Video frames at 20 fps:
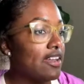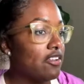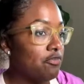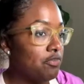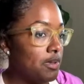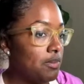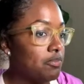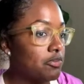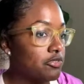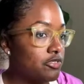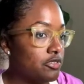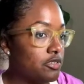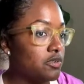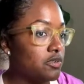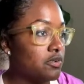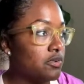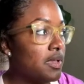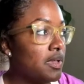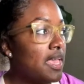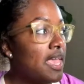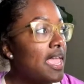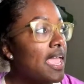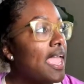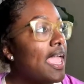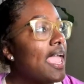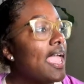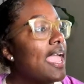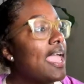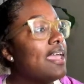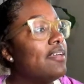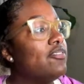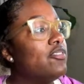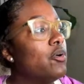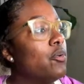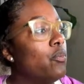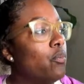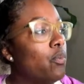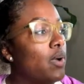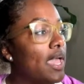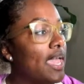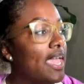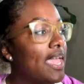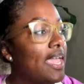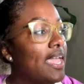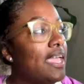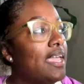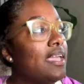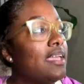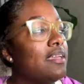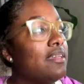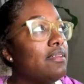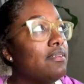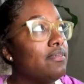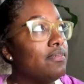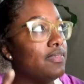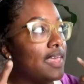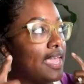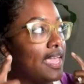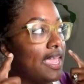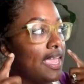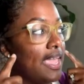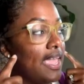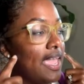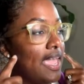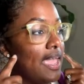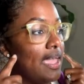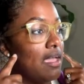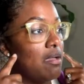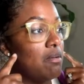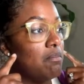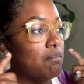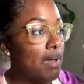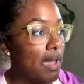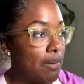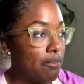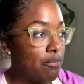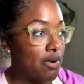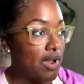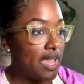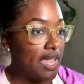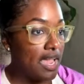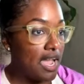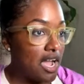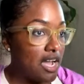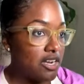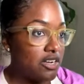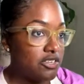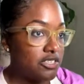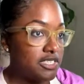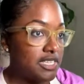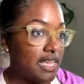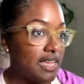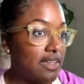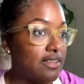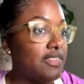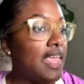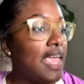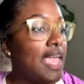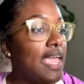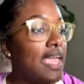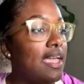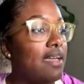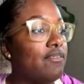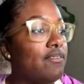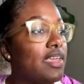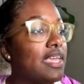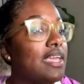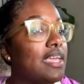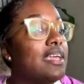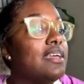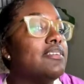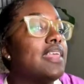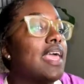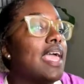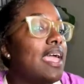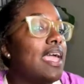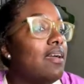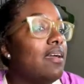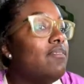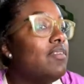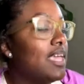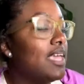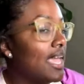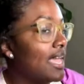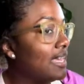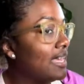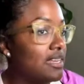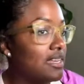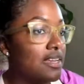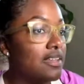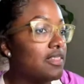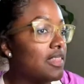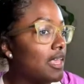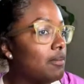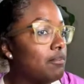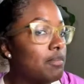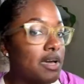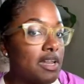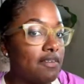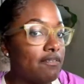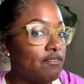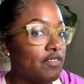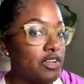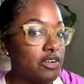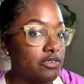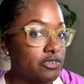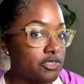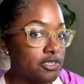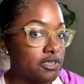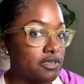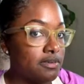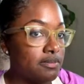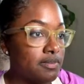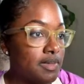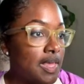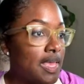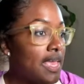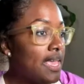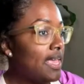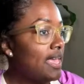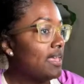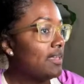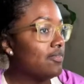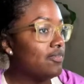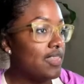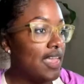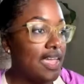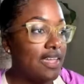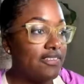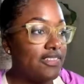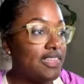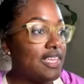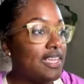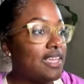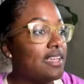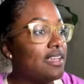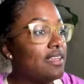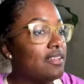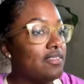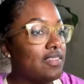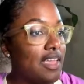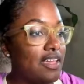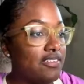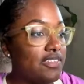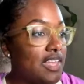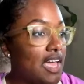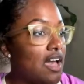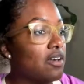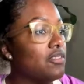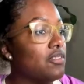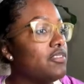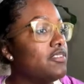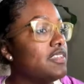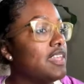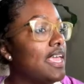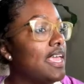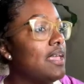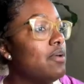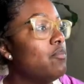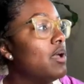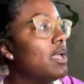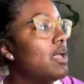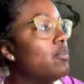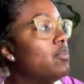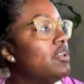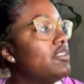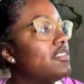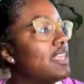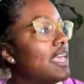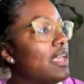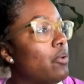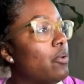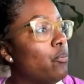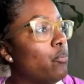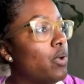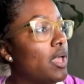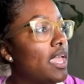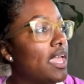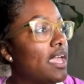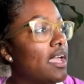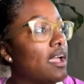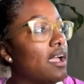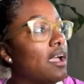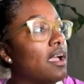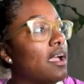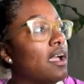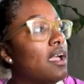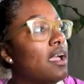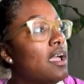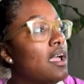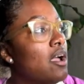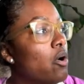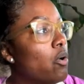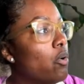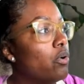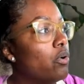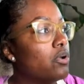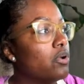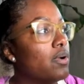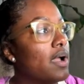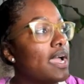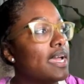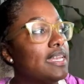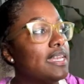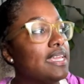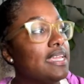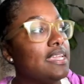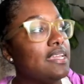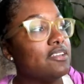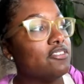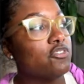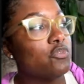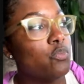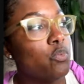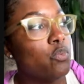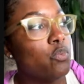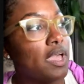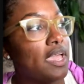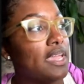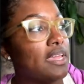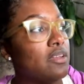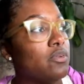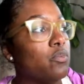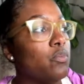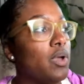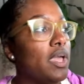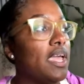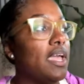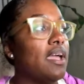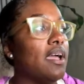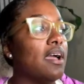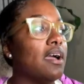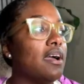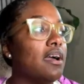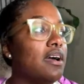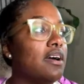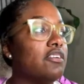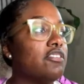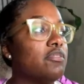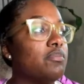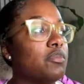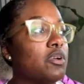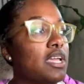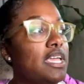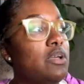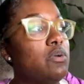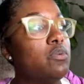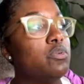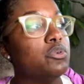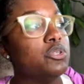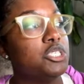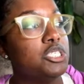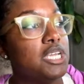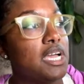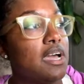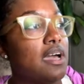people too. And the way that my brain understands having ain't nothing but a filter. That's it. That's all. The same way we say where order ID is one, where customer equals John,